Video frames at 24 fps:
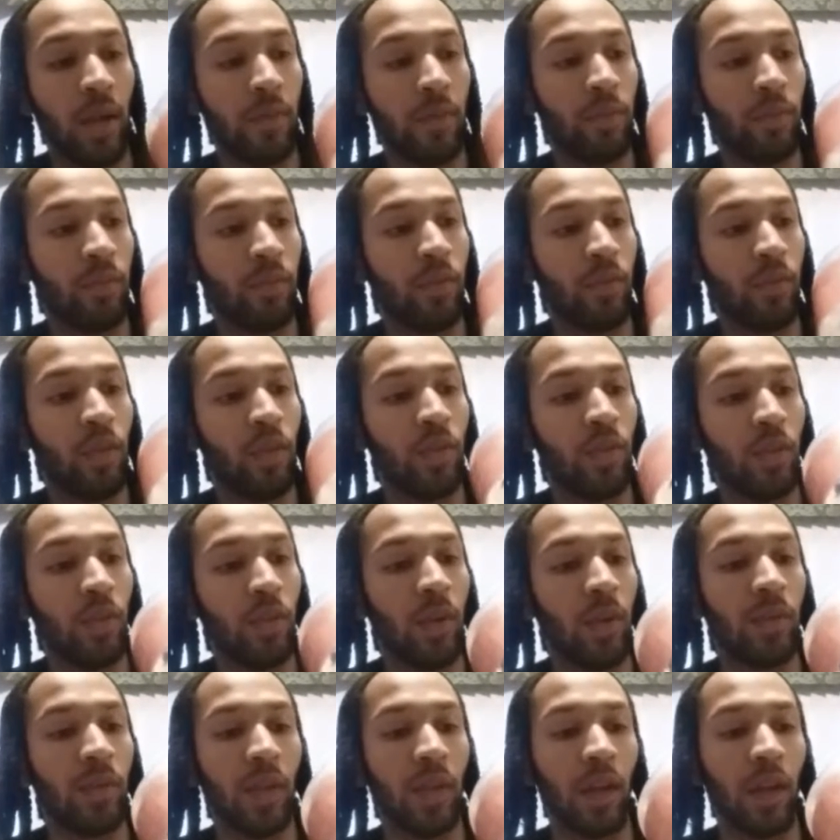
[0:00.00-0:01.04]
I've used this
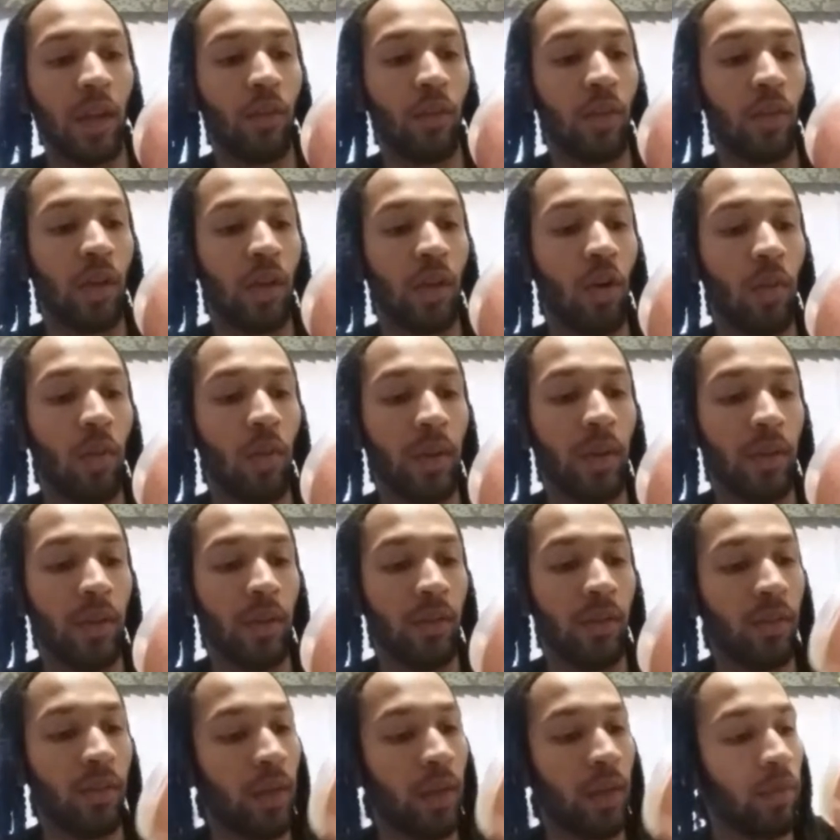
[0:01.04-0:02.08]
one. This is like a really old one.
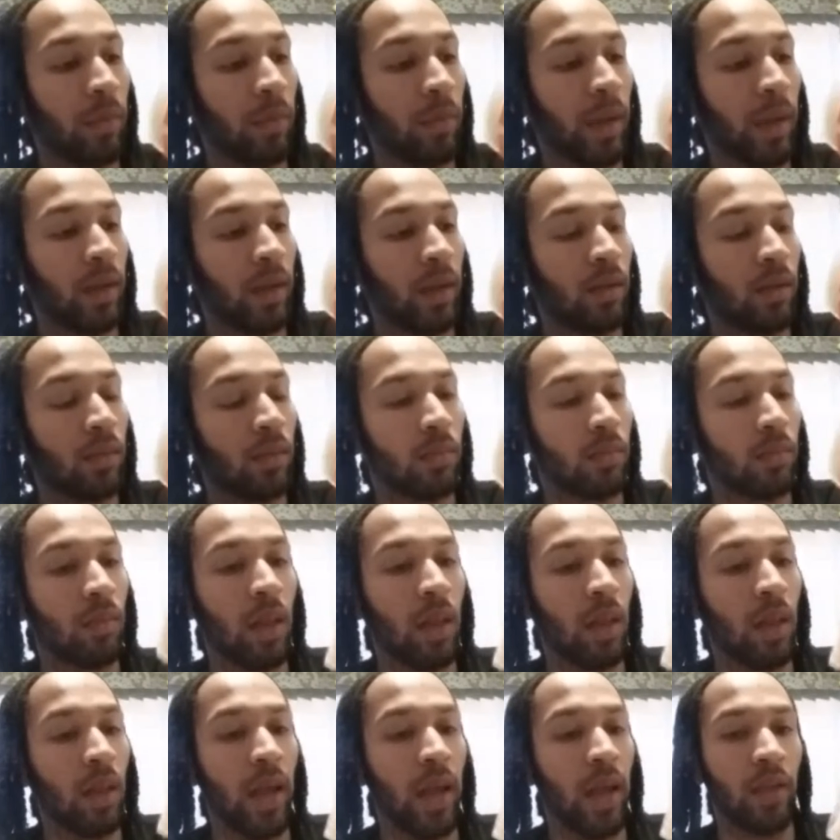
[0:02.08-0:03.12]
This is like from like
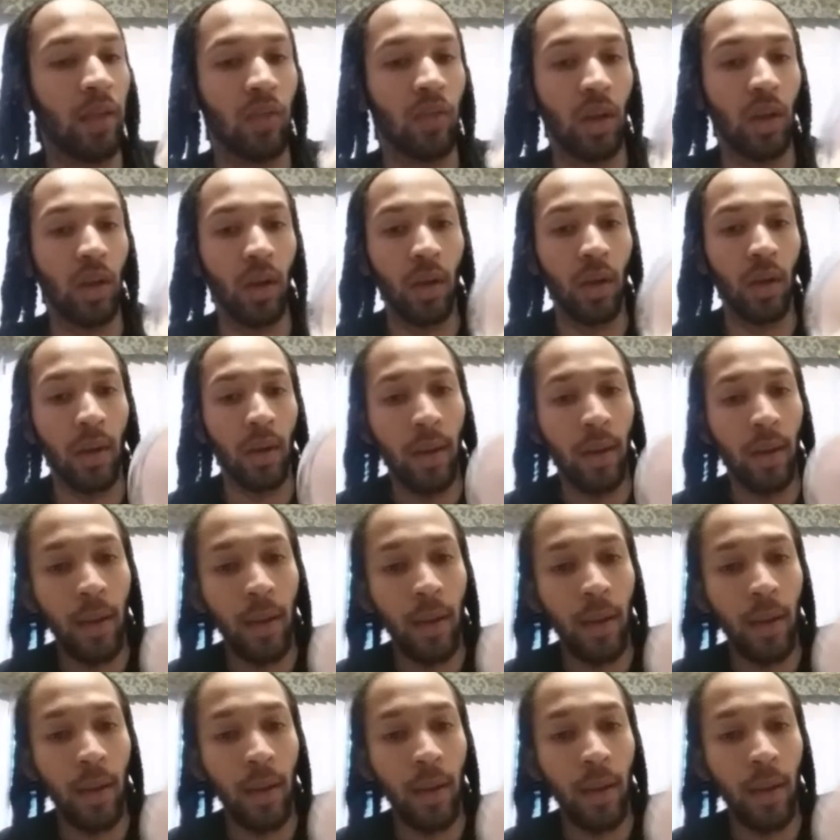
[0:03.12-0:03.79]
last year.